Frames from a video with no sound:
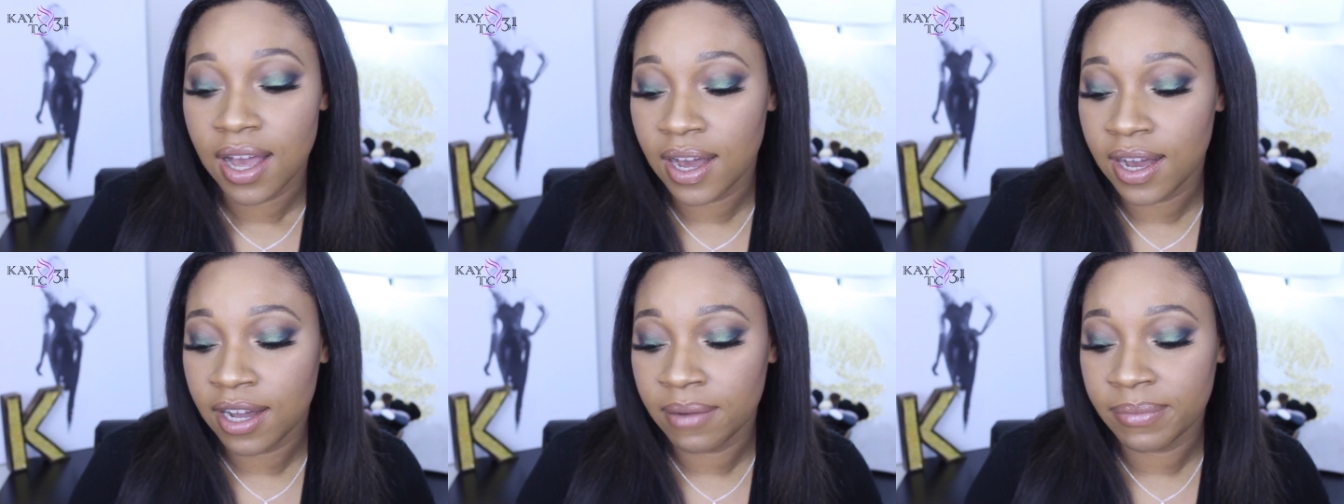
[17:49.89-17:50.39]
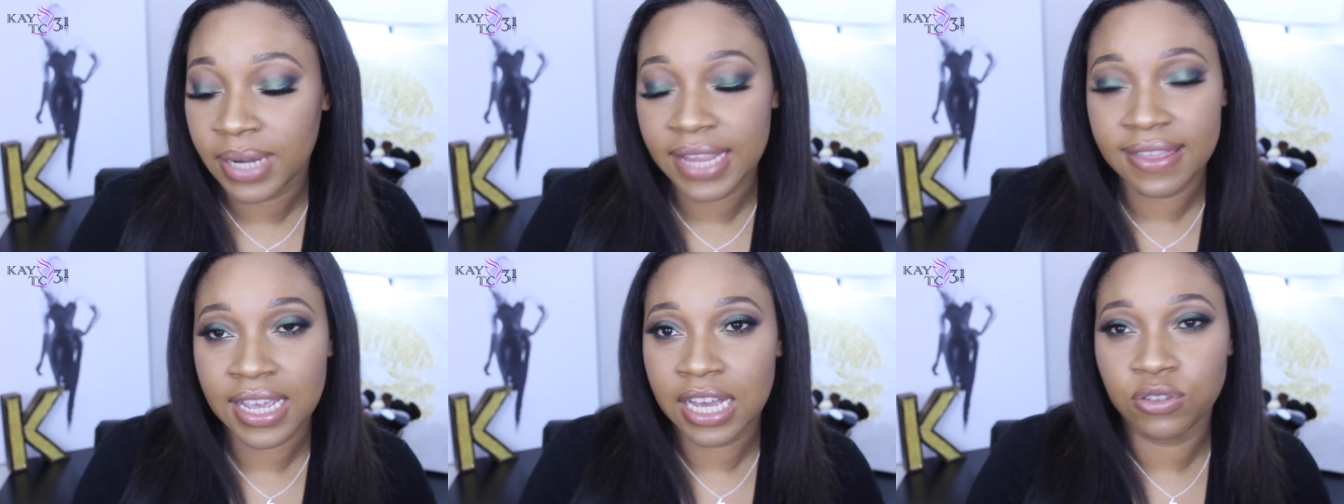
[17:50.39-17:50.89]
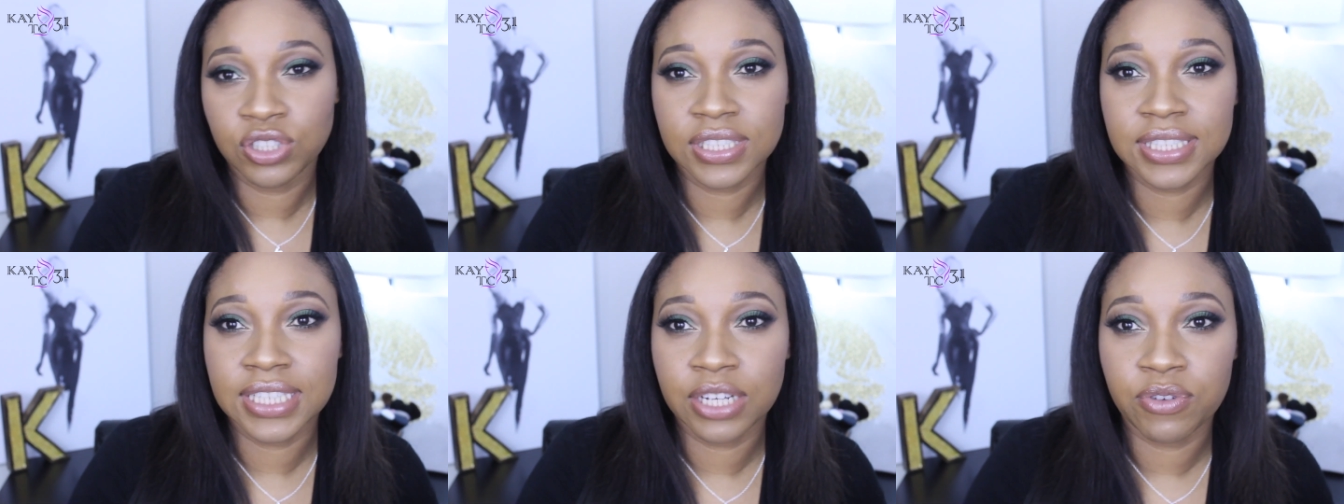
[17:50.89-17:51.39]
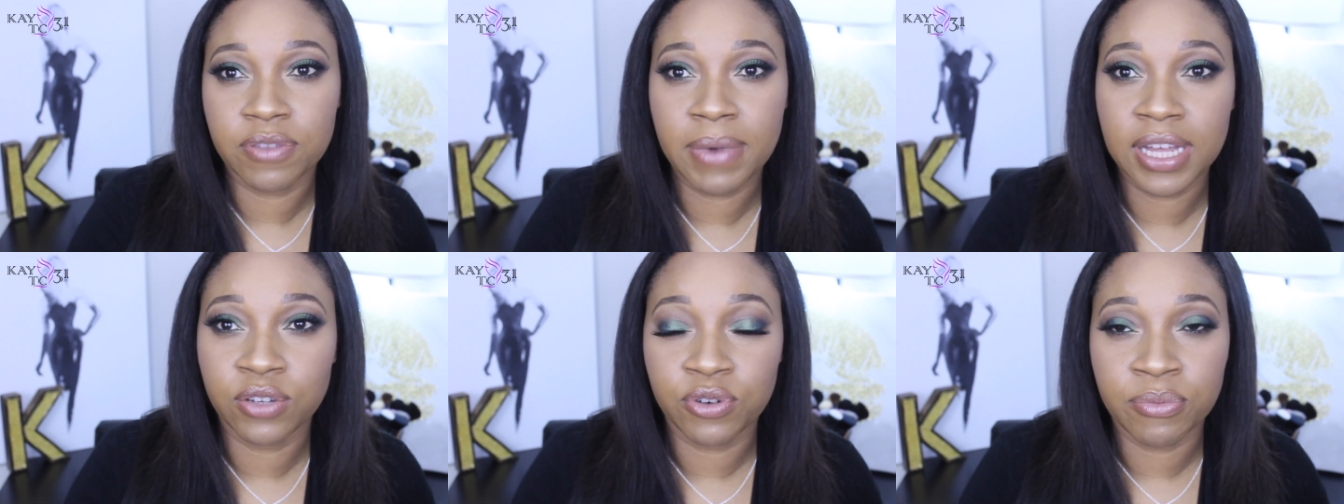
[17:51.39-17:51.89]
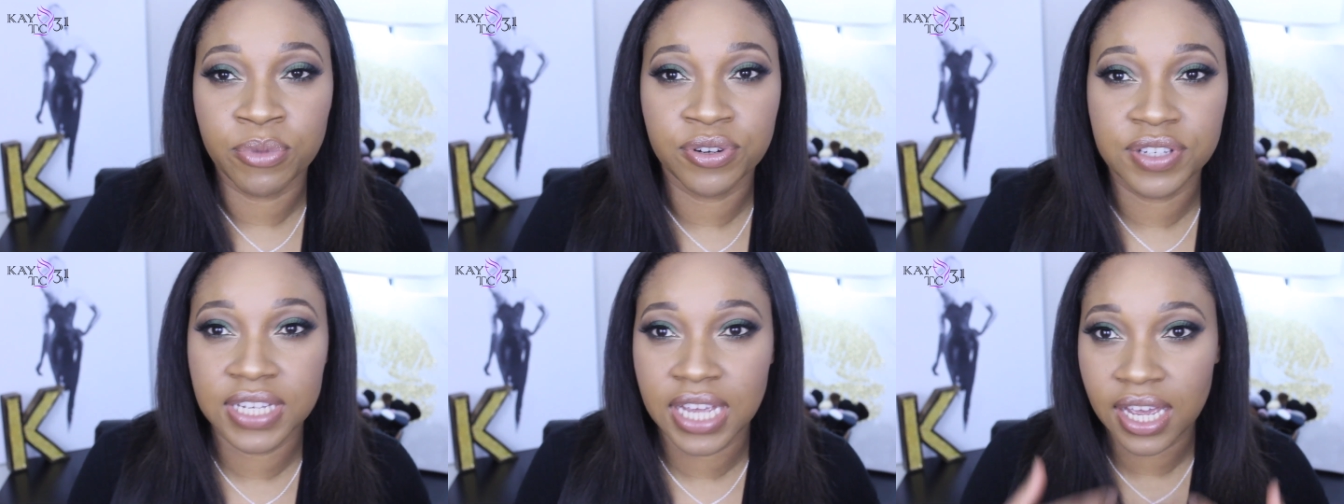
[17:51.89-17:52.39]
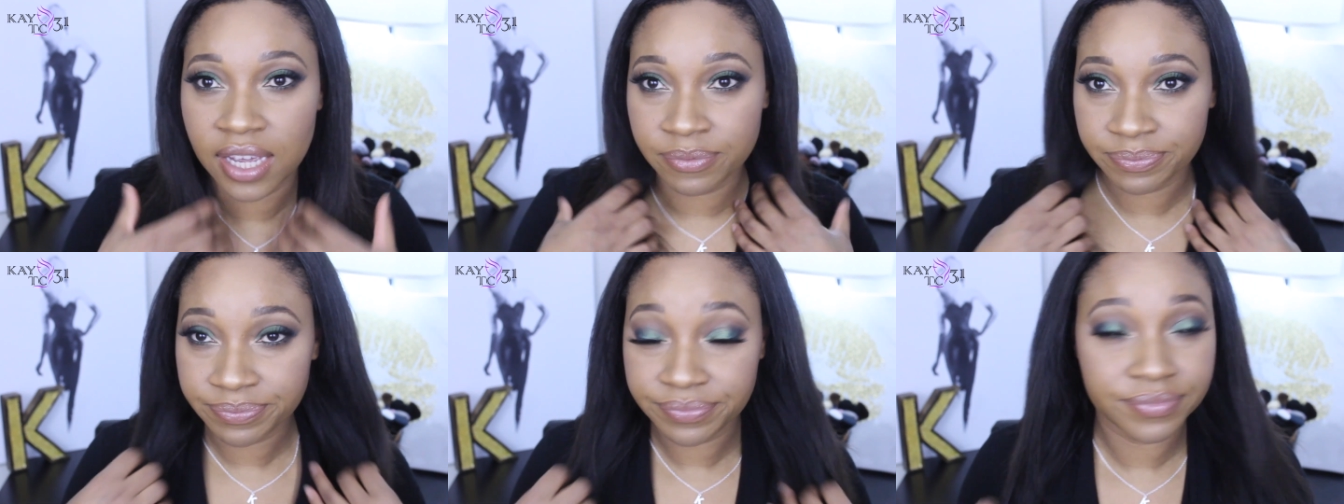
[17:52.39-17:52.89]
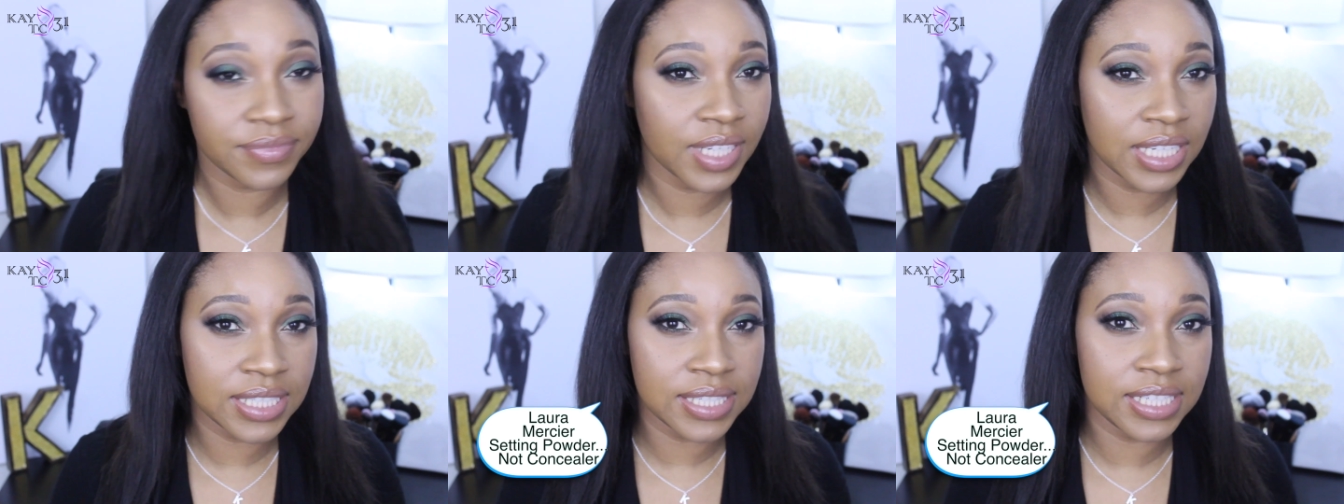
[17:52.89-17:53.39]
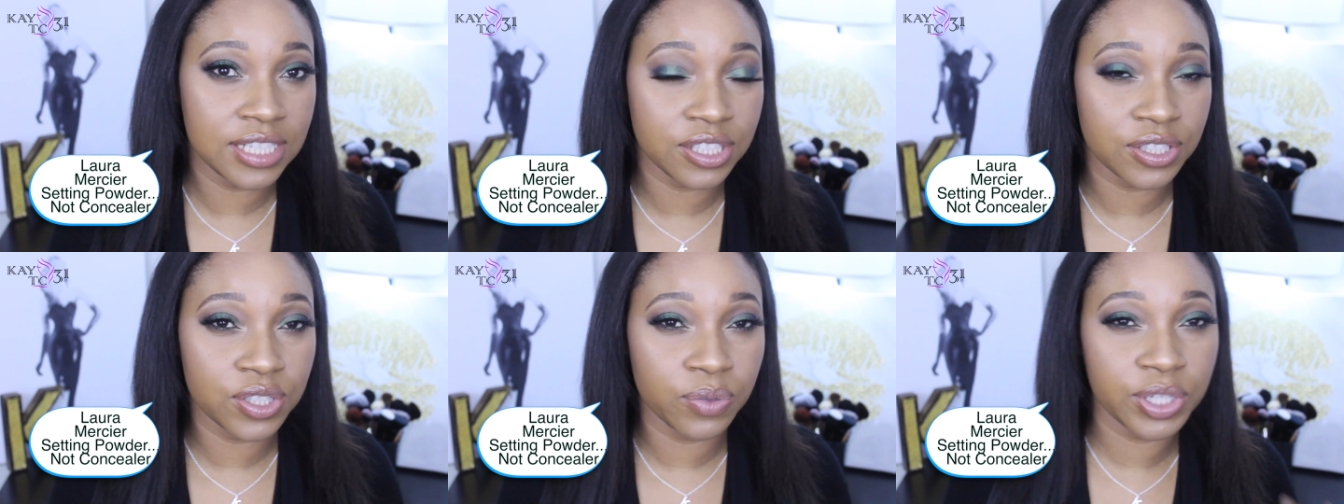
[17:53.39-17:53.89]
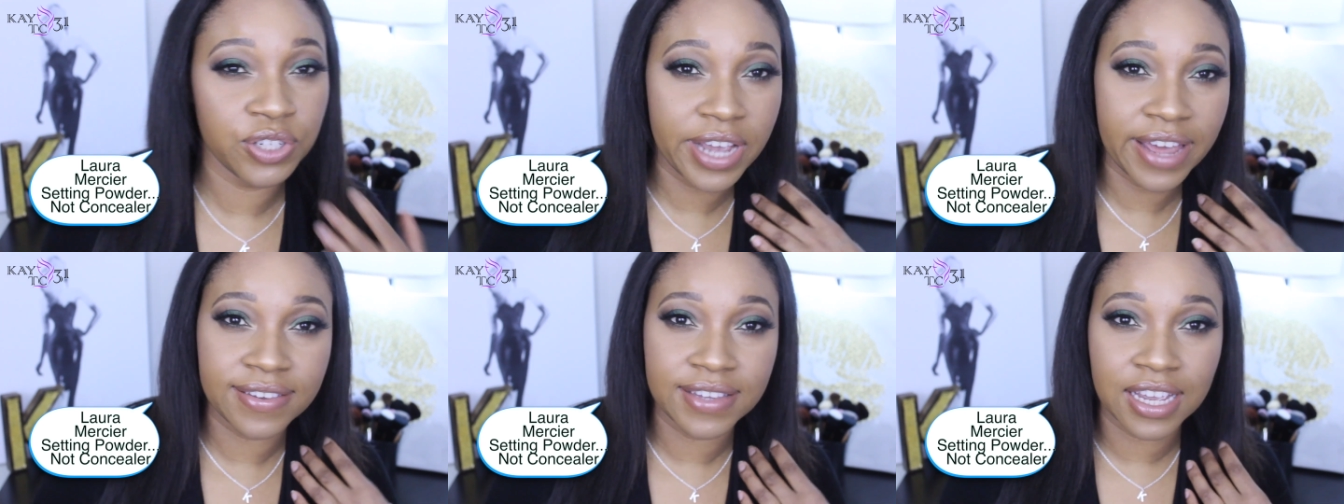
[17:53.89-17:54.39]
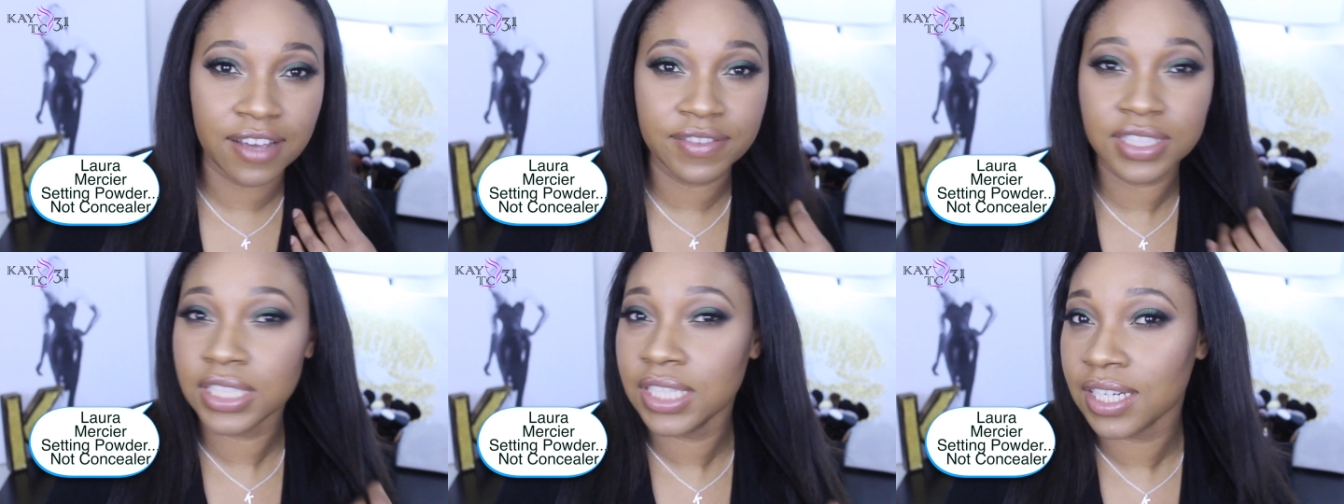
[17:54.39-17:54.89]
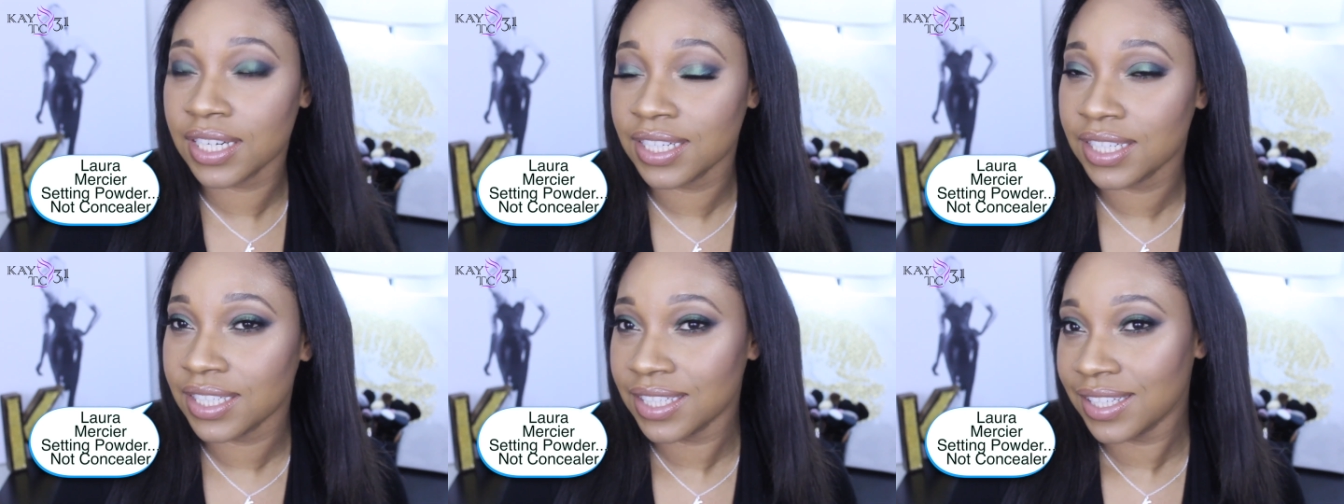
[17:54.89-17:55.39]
I think I will just stick with my Laura Mercier concealer. So what do you guys think of the look?